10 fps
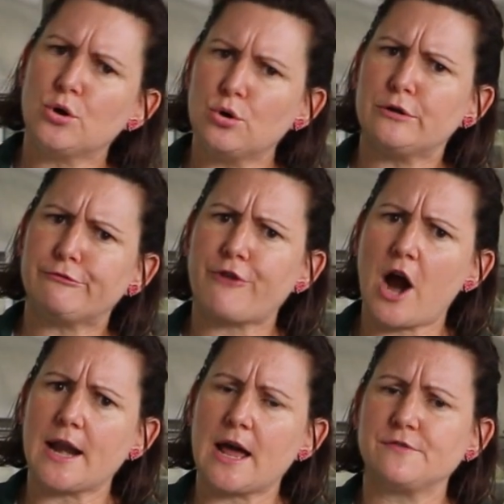cook it
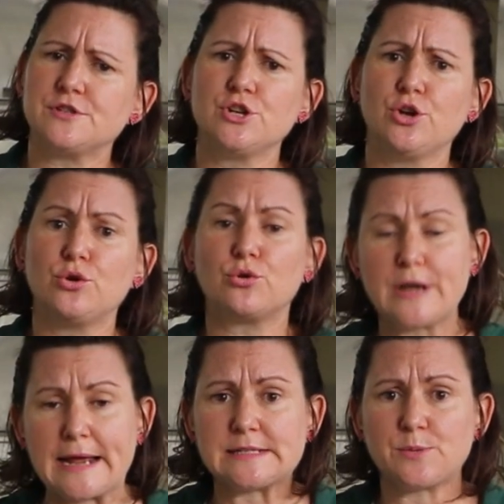Friday afternoon or
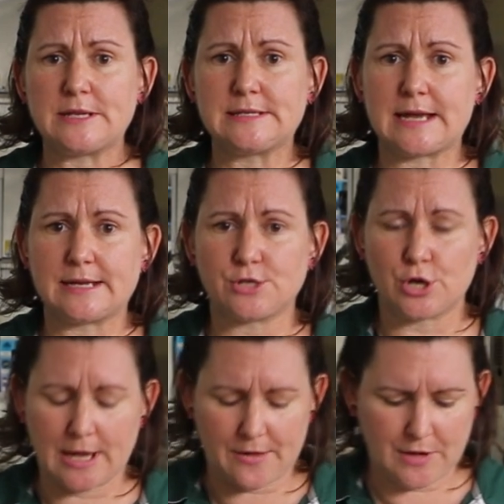next Wednesday so
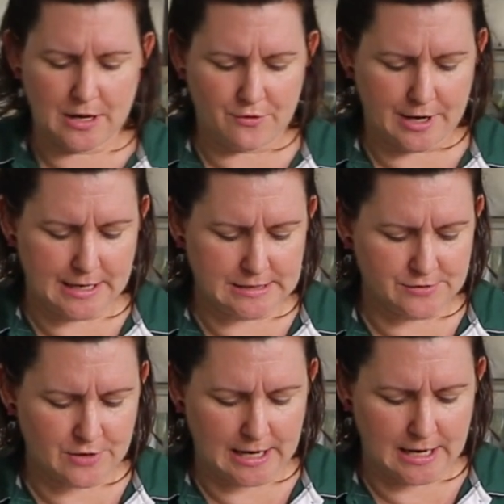you can get the
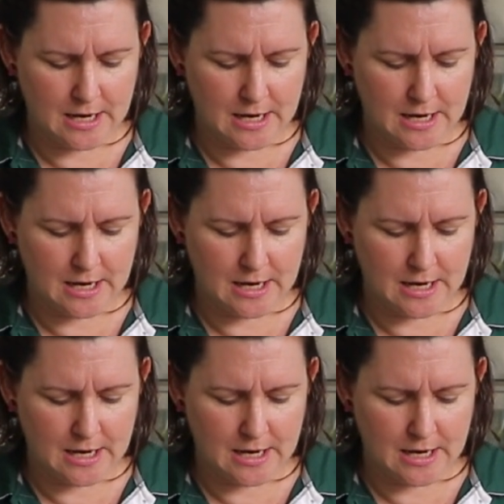ingredients ready.